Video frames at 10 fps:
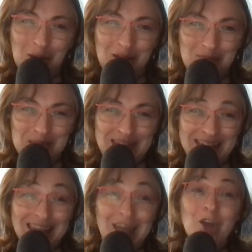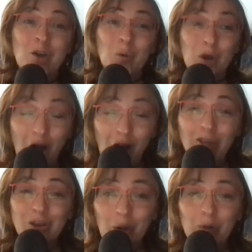well-being. We're all
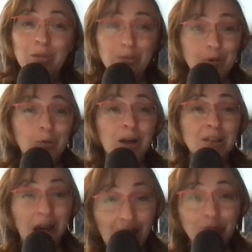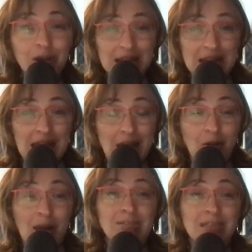going through a lot right now,
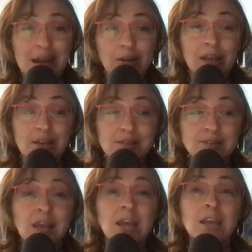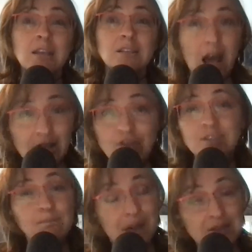and there is not just a
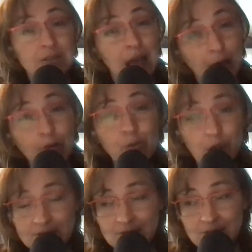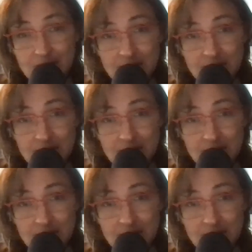mental health crisis in